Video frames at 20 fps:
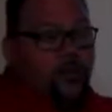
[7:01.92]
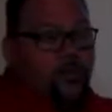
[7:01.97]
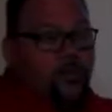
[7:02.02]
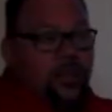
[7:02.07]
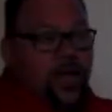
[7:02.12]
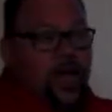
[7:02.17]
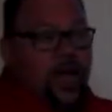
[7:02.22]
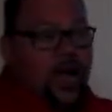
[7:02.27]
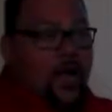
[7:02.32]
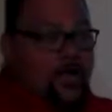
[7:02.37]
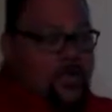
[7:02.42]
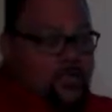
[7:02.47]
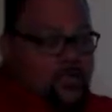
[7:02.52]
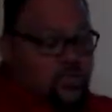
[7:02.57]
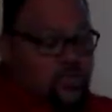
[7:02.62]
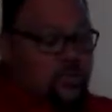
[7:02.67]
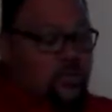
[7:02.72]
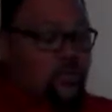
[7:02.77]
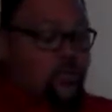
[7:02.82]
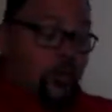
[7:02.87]
get the
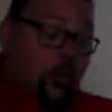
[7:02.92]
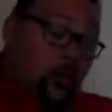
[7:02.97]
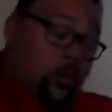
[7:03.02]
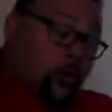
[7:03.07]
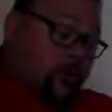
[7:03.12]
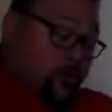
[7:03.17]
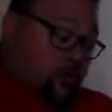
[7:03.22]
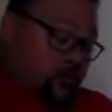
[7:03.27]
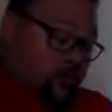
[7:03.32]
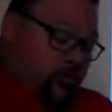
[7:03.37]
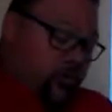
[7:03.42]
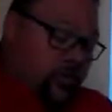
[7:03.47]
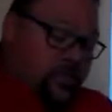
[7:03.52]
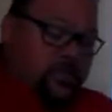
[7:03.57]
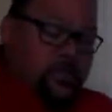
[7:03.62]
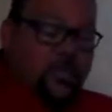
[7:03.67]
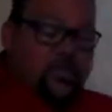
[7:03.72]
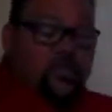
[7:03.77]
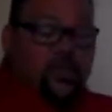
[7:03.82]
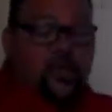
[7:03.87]
oxygen or
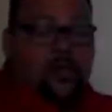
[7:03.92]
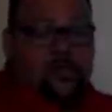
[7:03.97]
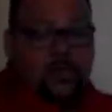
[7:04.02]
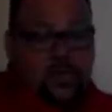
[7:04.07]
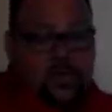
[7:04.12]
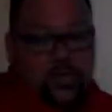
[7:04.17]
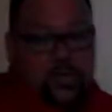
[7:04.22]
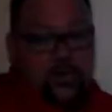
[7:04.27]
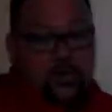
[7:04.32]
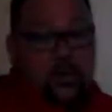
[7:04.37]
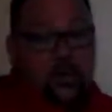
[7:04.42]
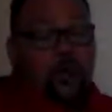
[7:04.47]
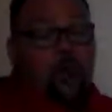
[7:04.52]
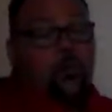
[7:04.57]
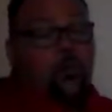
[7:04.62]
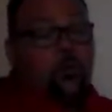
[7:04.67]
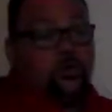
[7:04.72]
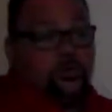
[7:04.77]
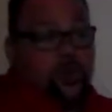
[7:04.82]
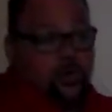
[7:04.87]
nutrients that they need,
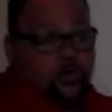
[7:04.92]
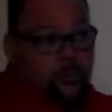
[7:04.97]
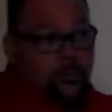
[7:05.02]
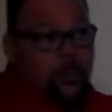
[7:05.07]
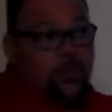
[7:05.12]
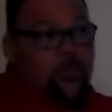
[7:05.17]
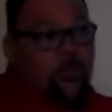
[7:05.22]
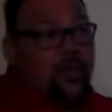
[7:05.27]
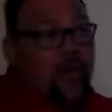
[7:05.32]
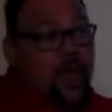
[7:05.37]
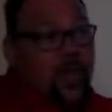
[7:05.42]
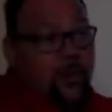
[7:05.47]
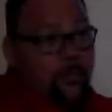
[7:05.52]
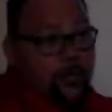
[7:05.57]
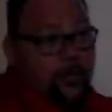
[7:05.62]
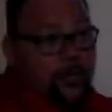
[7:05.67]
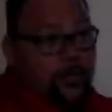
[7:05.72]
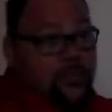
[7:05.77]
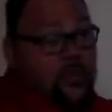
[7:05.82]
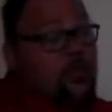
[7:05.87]
what's going to begin to
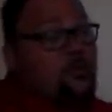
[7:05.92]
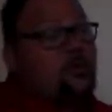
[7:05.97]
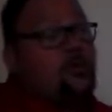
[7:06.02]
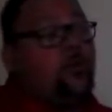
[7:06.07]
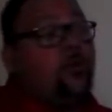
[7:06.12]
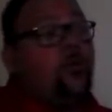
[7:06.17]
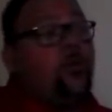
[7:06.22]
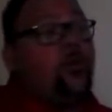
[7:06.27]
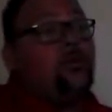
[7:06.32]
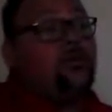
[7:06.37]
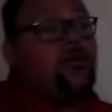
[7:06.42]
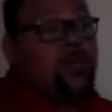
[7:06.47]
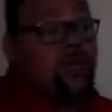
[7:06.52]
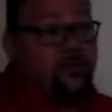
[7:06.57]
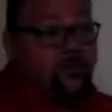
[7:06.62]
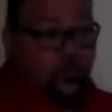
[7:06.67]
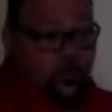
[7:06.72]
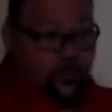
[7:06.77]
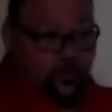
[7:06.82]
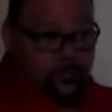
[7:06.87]
happen is they're going to throw a
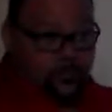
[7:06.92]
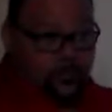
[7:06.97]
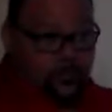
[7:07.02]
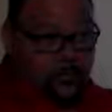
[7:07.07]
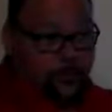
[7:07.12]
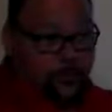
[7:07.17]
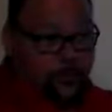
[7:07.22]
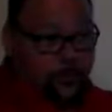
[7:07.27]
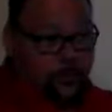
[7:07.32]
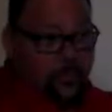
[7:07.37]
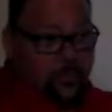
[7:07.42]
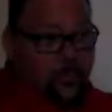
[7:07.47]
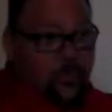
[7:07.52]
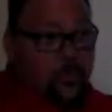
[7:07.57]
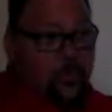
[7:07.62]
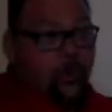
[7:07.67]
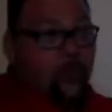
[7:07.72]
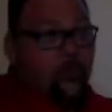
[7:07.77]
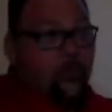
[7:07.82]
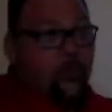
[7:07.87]
tantrum.
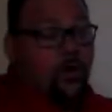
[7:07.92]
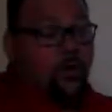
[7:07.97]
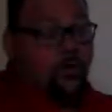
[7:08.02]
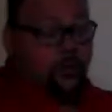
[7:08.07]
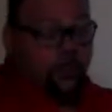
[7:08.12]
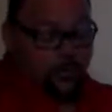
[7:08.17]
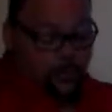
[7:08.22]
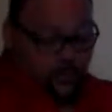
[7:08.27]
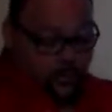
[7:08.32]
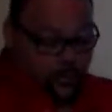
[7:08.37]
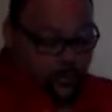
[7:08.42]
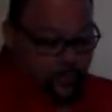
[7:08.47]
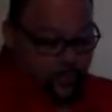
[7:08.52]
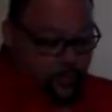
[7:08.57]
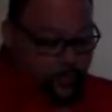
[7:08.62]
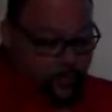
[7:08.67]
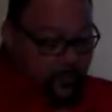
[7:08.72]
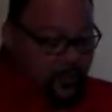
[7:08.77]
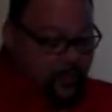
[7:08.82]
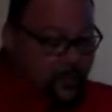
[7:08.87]
Well,
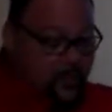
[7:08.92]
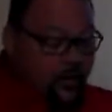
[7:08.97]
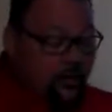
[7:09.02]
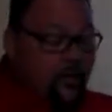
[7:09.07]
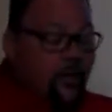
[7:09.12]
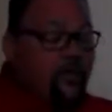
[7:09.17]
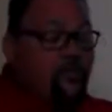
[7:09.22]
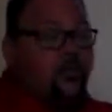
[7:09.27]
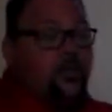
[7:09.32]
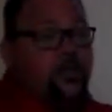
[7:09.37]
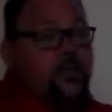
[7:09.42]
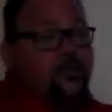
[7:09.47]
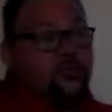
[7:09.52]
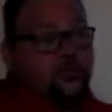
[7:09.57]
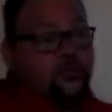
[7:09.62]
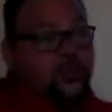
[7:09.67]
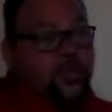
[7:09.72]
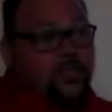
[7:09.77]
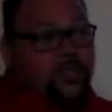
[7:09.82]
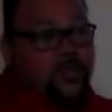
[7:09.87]
the beginning of that
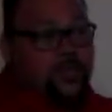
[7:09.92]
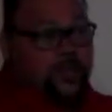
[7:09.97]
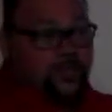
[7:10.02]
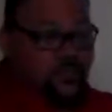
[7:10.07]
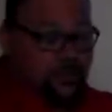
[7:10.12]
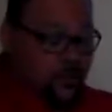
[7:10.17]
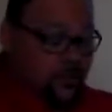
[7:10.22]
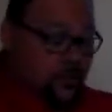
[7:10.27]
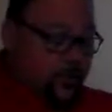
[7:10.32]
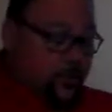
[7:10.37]
tantrum is